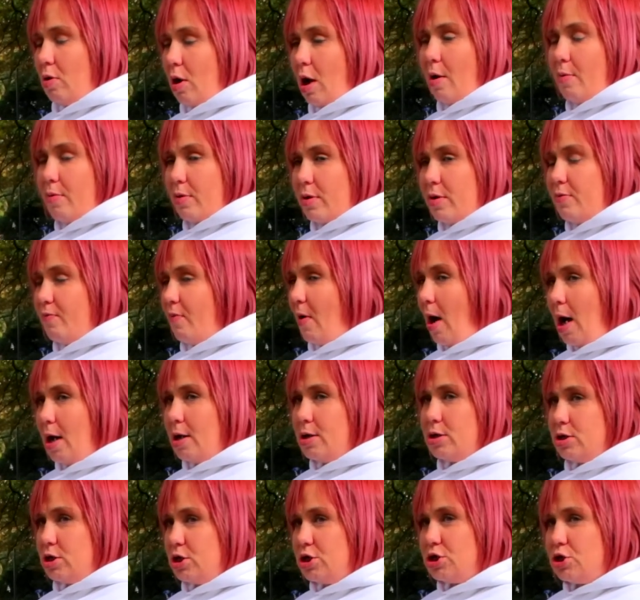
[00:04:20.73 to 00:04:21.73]
I would
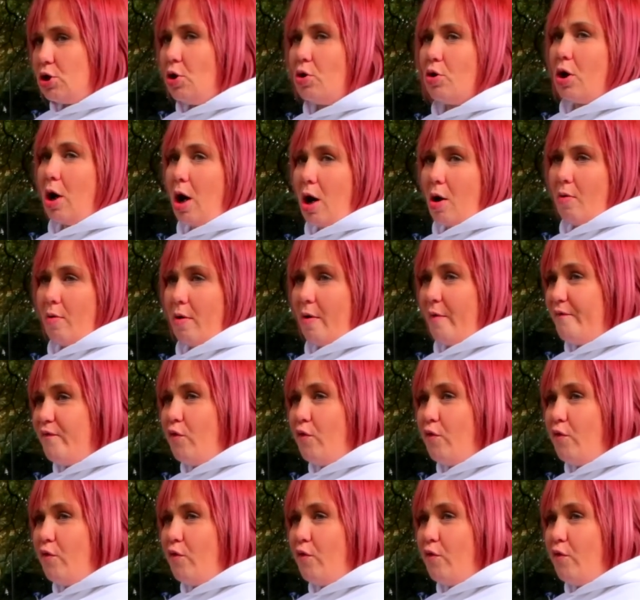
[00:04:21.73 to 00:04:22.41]
advise, just don't go.